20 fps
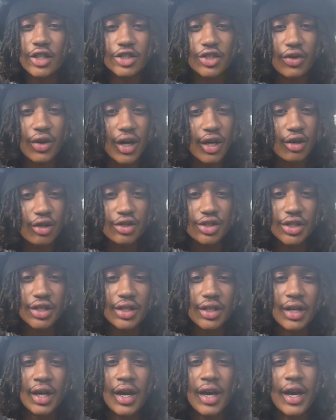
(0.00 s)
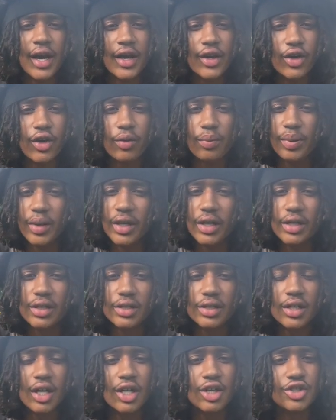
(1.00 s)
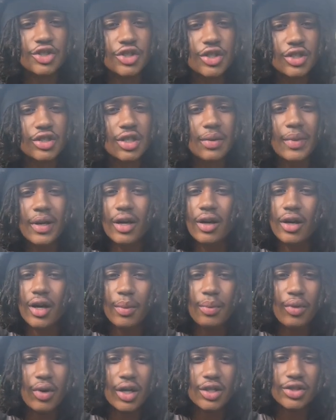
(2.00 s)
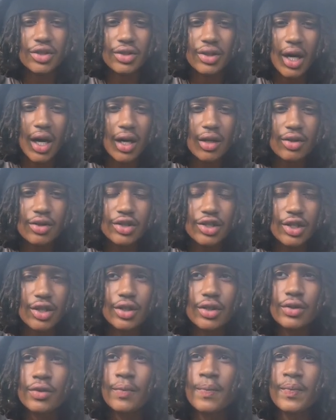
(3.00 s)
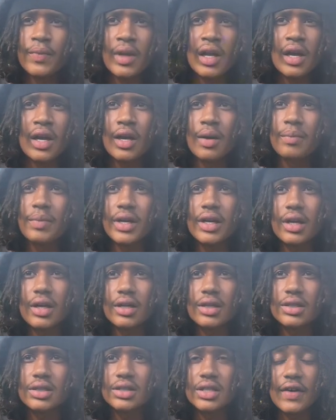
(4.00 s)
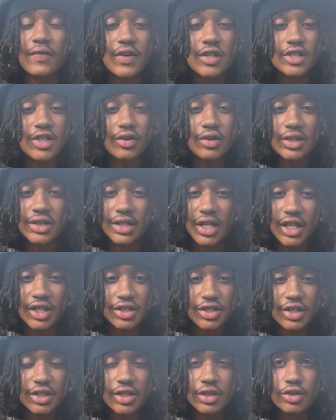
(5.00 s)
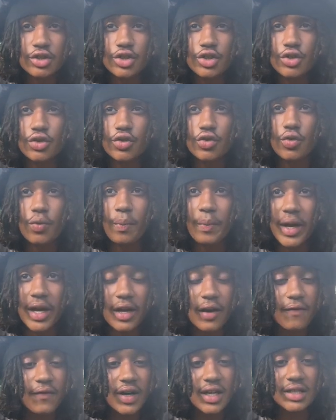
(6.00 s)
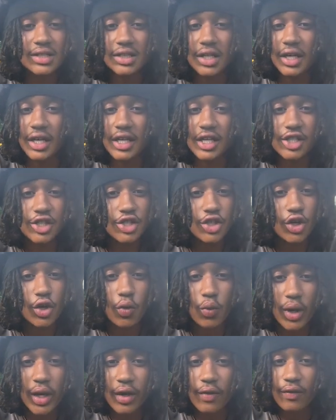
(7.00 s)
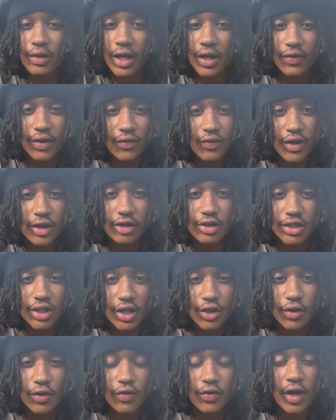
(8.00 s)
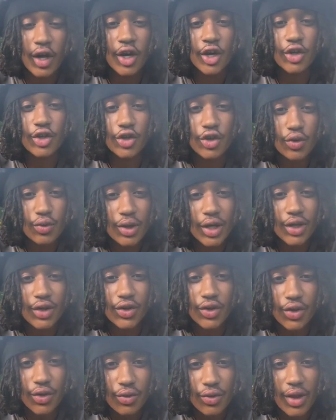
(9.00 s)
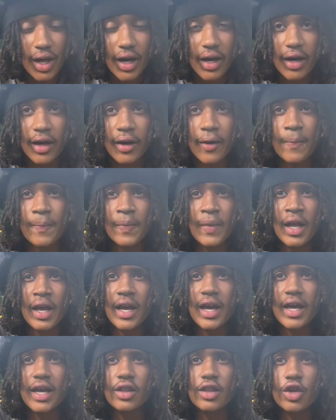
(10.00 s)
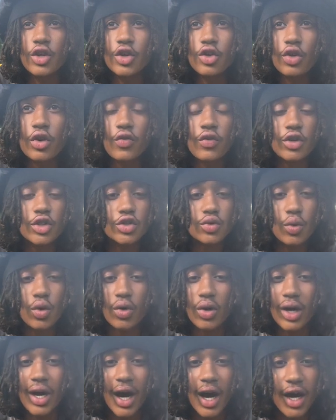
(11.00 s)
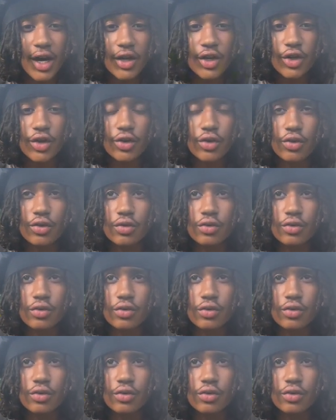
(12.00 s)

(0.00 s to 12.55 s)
your energy and your peace just to make a couple extra dollars, yo. Because if it's your intention to manifest the easier way of living for yourself, you can do that. And the universe will guide you